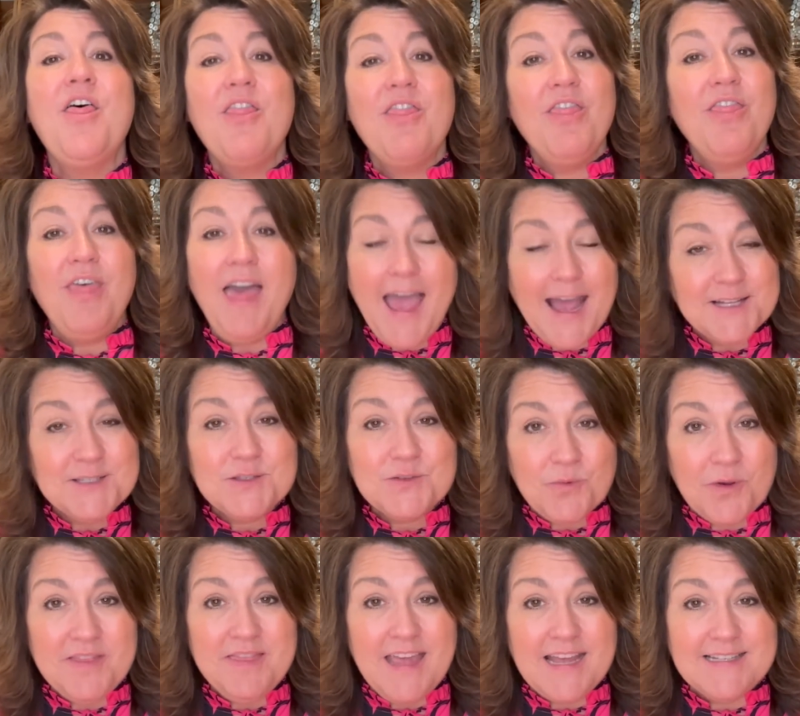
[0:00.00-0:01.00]
that's
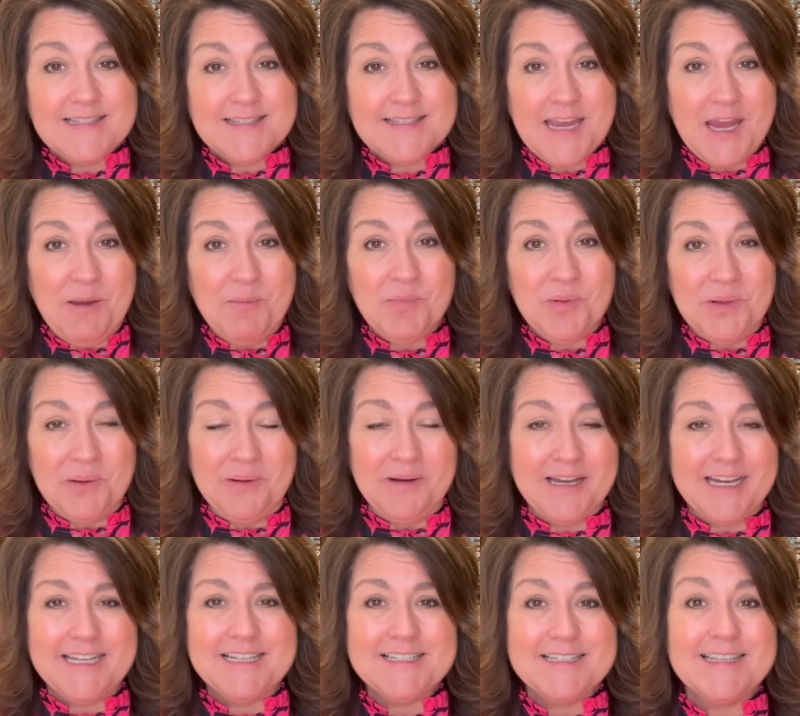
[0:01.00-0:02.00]
what that sampler
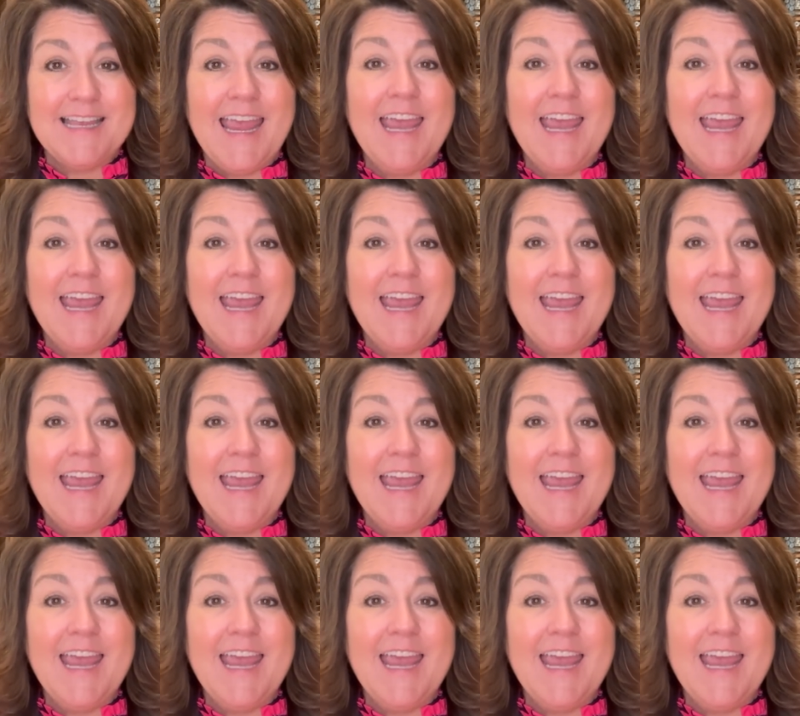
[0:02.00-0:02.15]
is.